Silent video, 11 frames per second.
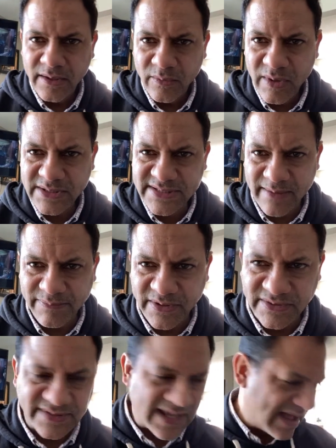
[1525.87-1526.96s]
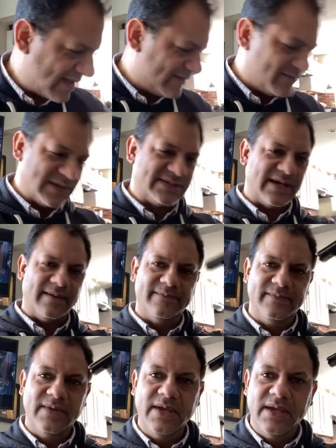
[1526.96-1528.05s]
What's up, Gustav? What's
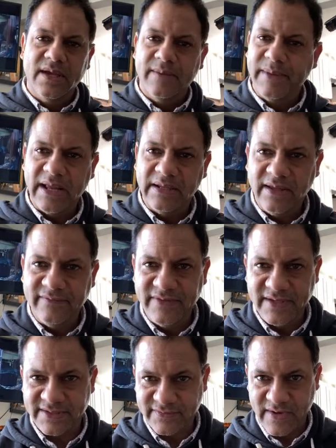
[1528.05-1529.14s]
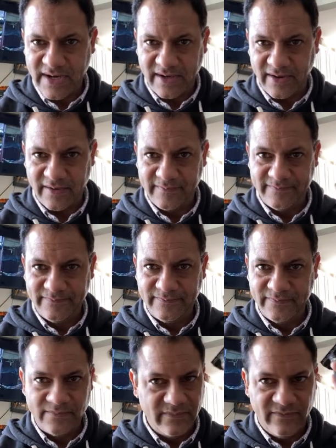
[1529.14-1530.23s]
up? But I love this right here.
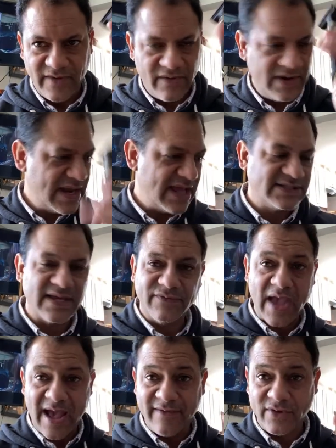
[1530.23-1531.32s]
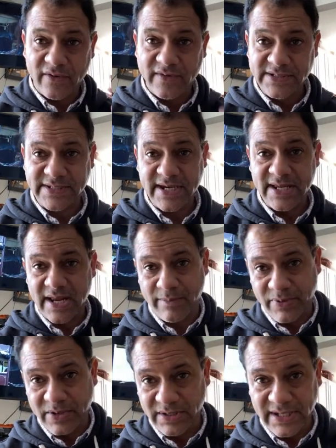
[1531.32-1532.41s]
Very nice. If you haven't already seen it, I'll
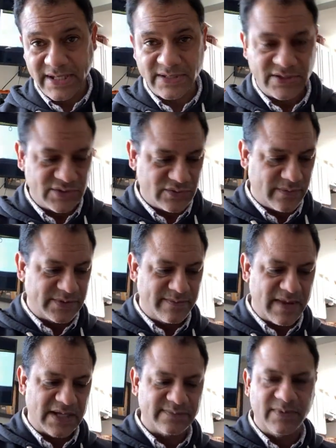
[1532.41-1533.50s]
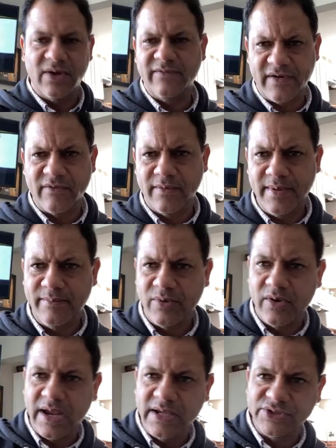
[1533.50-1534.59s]
put a link in the description box below if I remember,
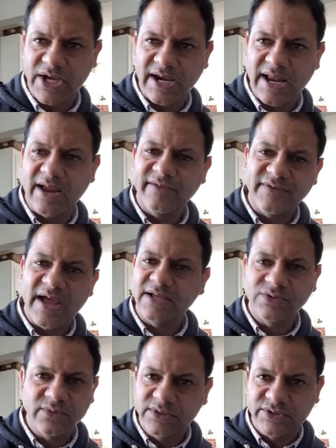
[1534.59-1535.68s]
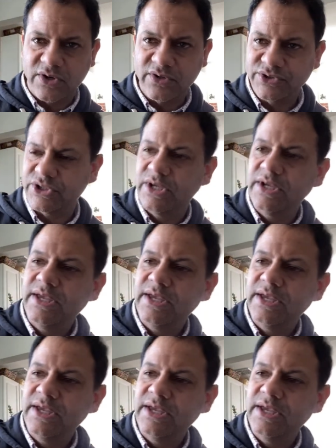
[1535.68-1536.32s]
and check it out. If not, do a search.